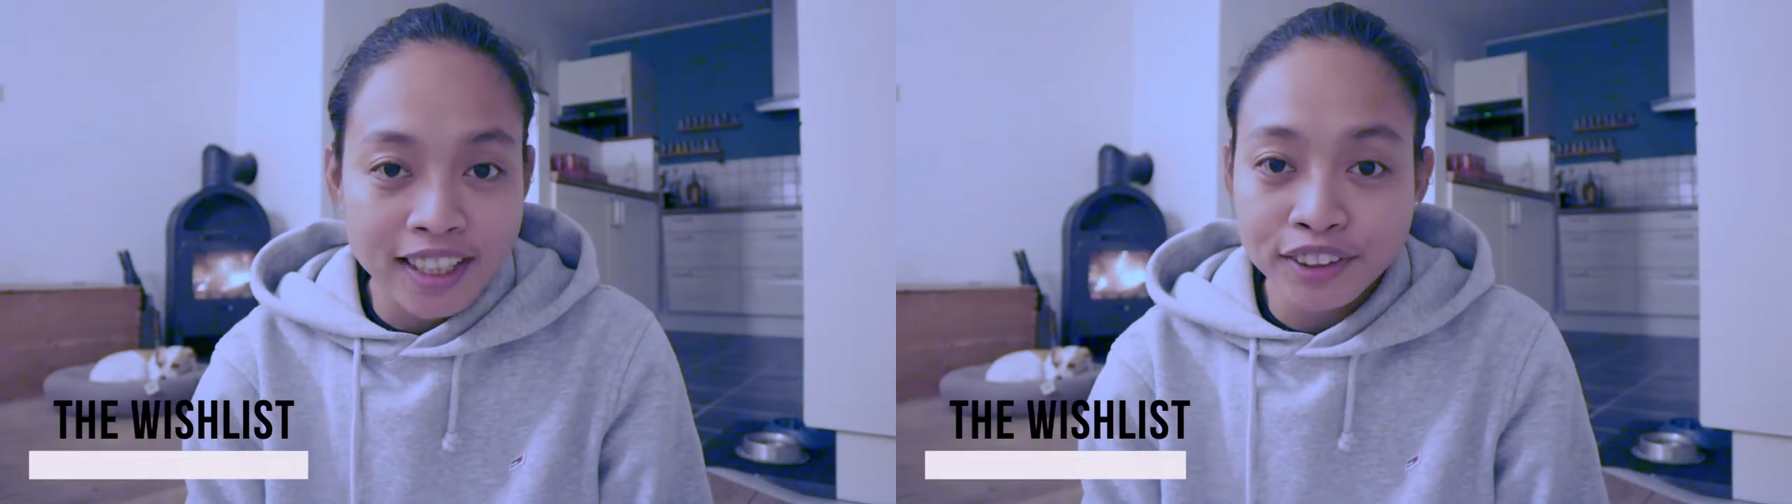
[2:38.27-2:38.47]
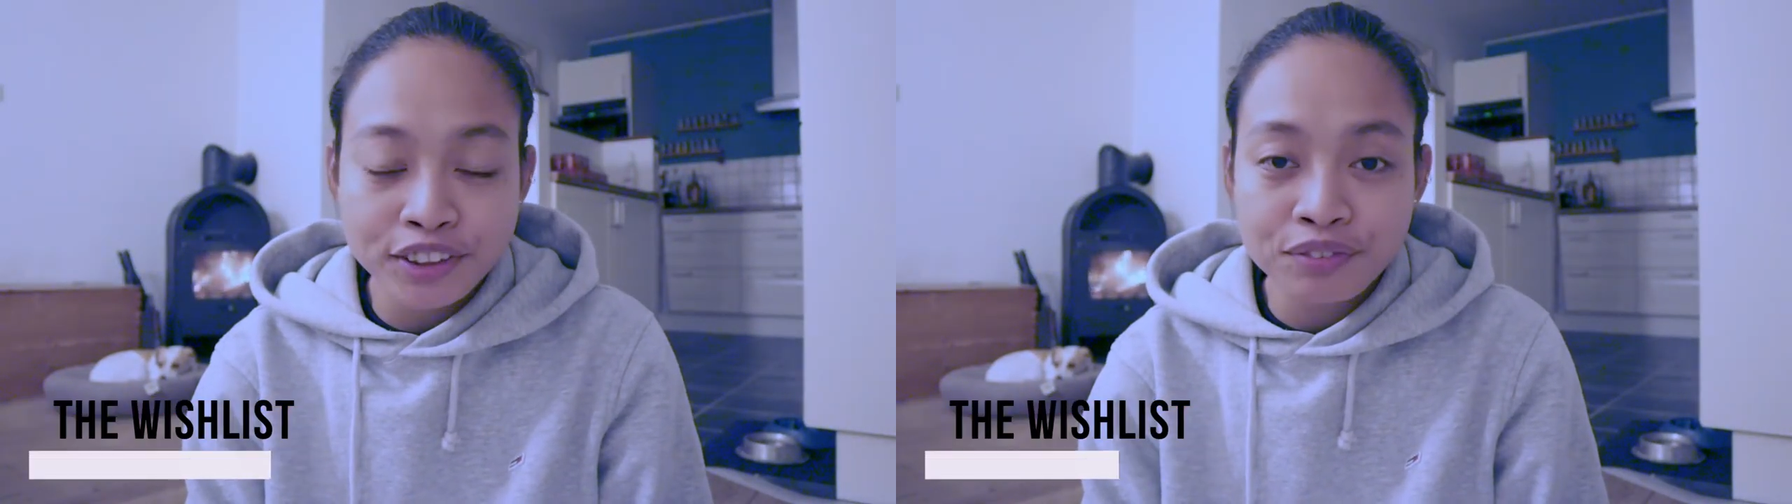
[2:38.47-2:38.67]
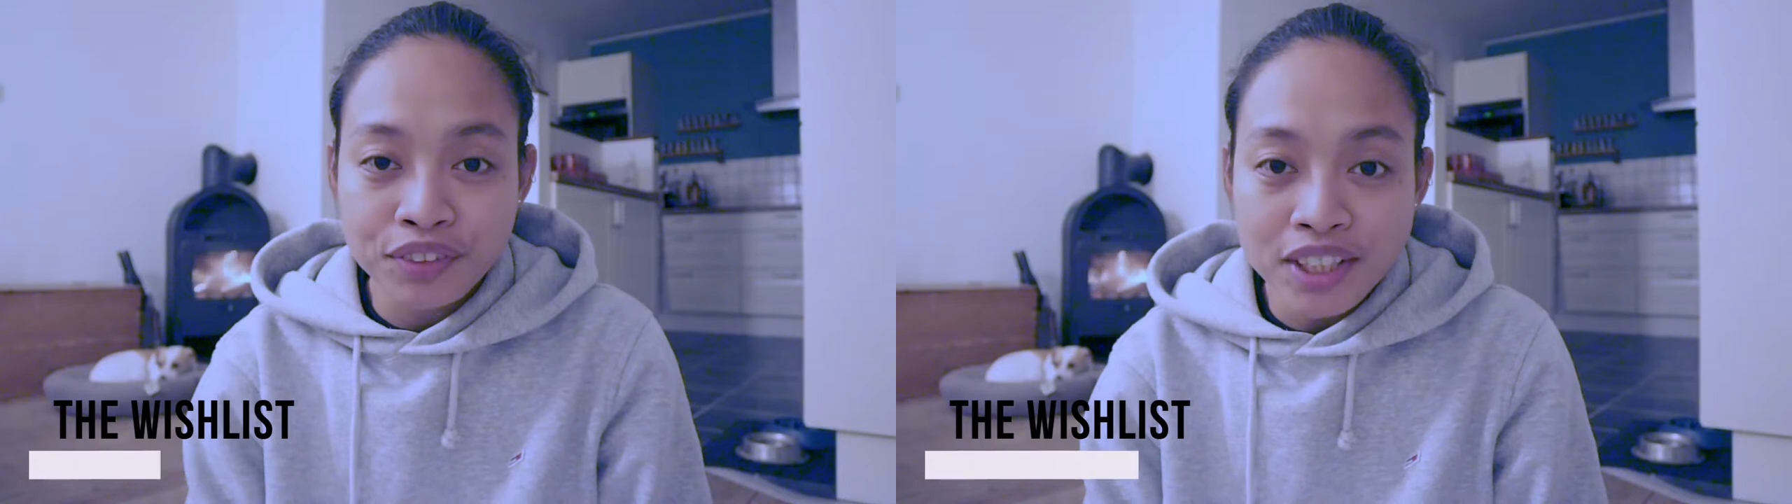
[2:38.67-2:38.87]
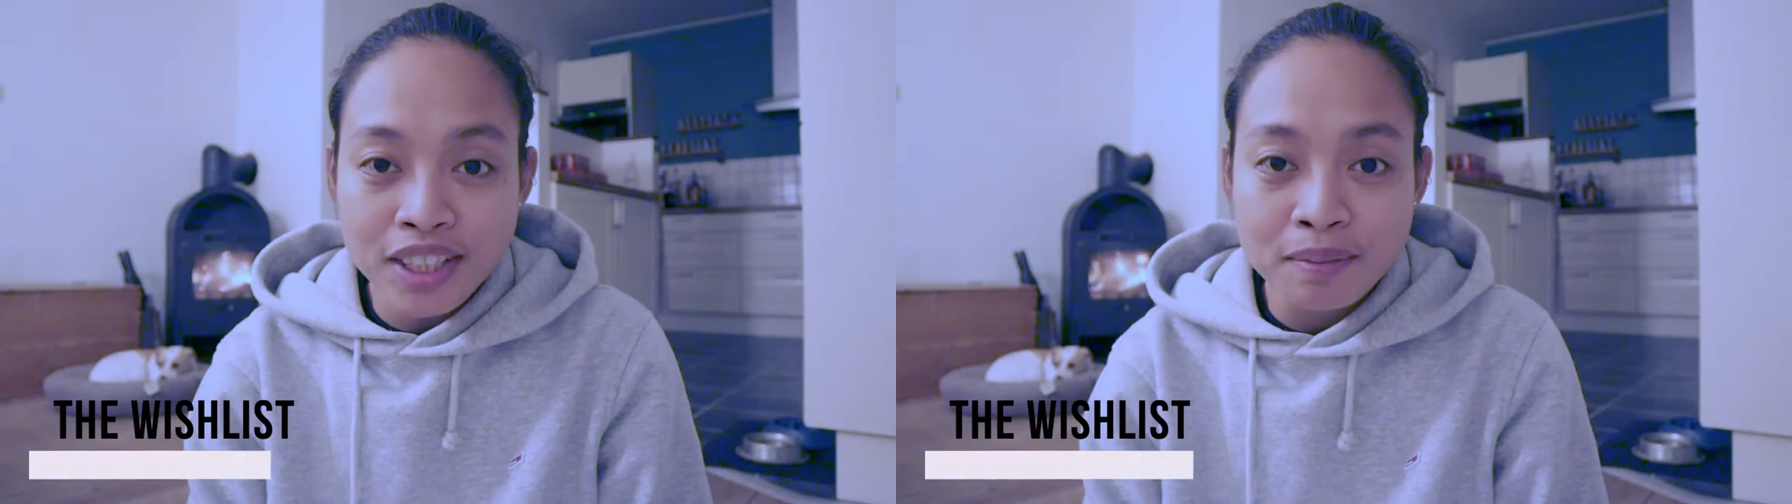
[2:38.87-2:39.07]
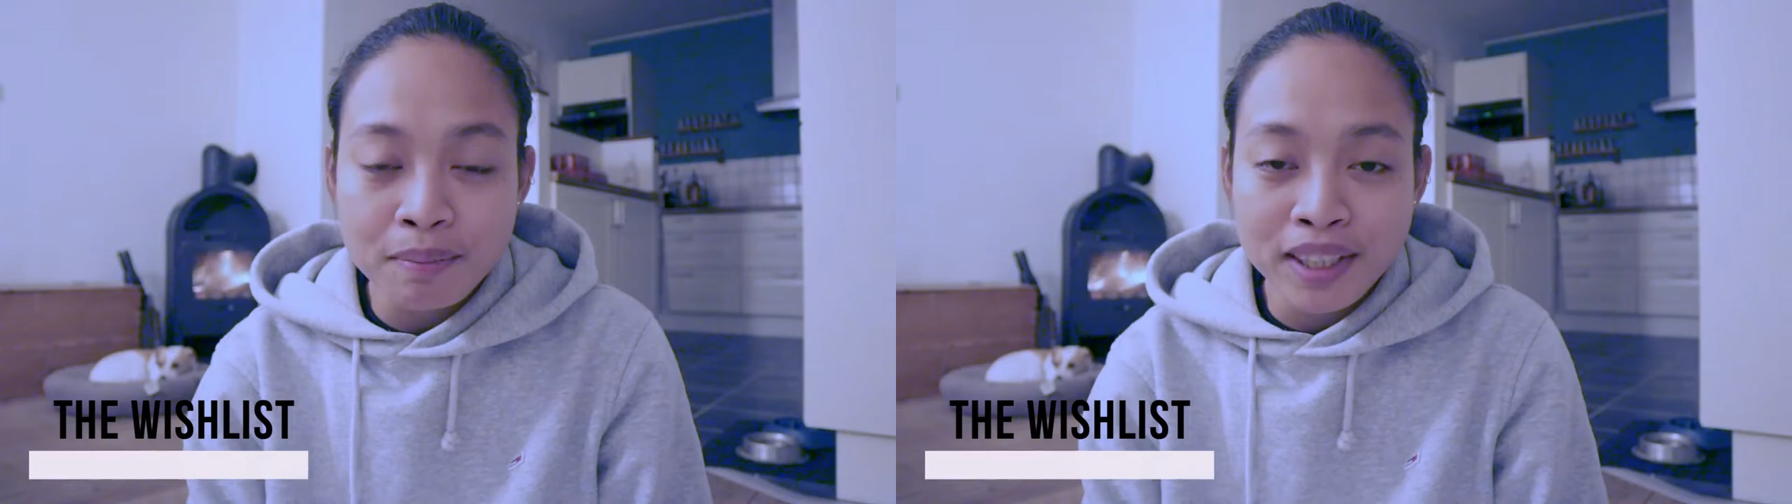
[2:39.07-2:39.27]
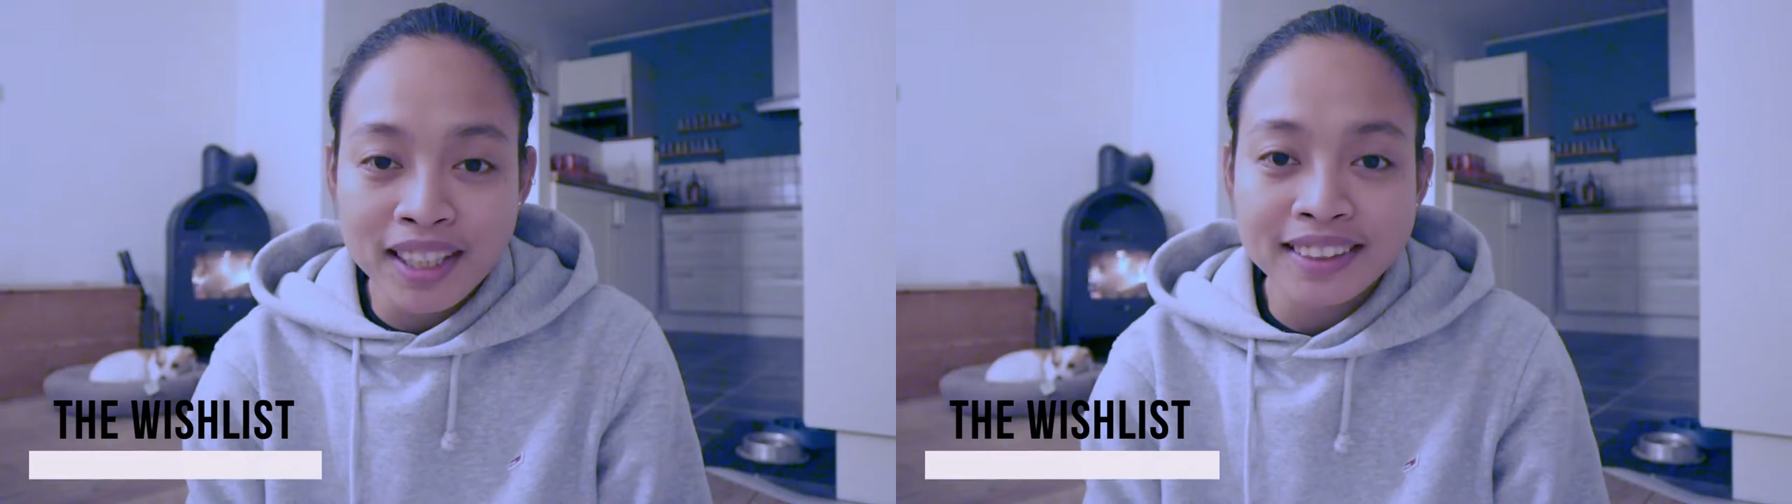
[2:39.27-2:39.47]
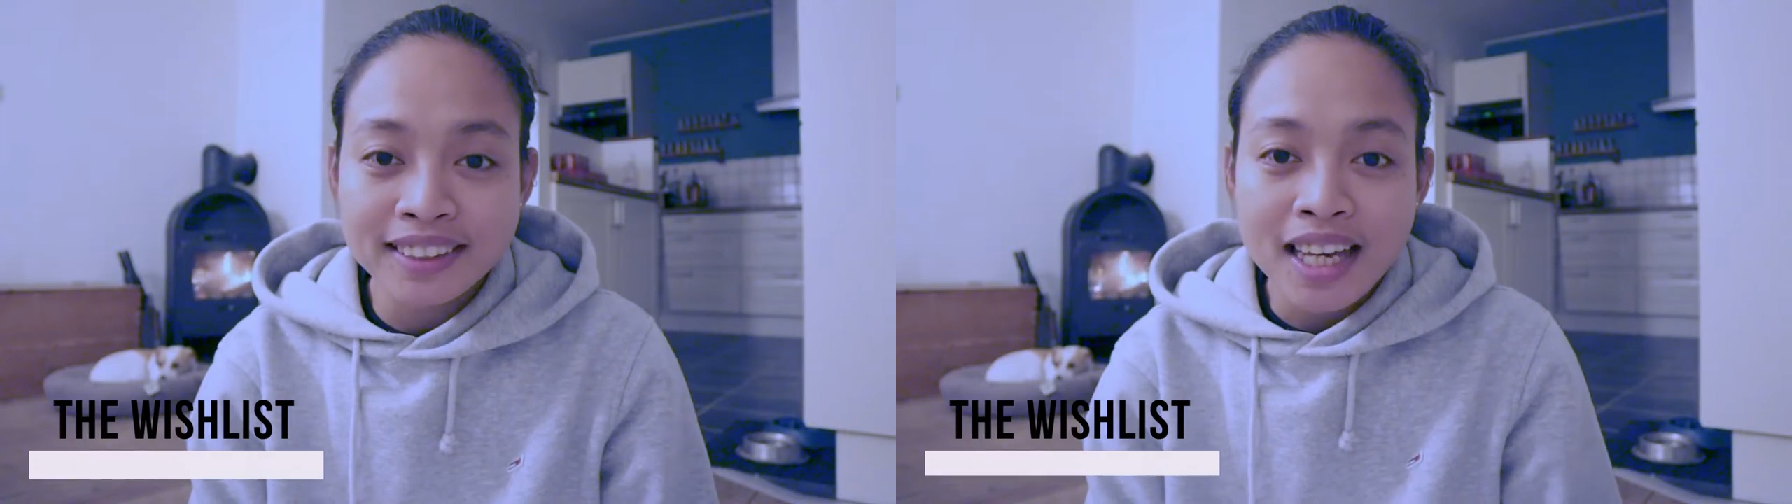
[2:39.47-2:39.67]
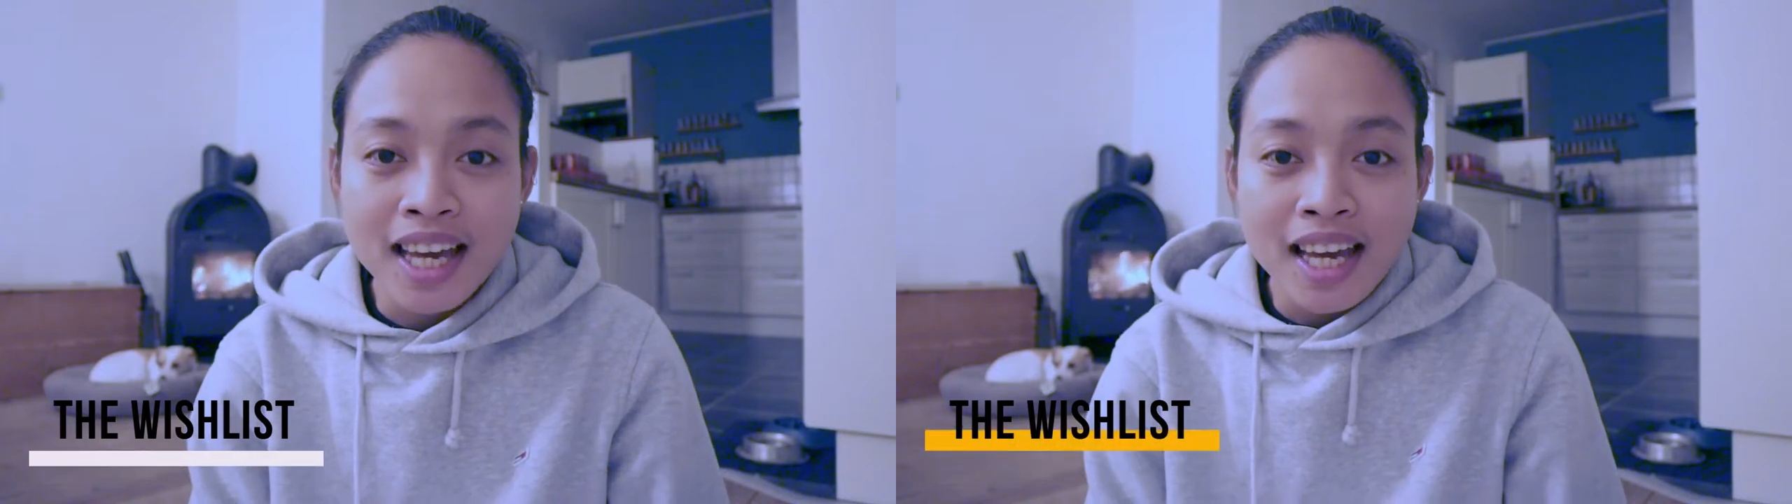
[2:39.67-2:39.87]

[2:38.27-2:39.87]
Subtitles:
It's funny because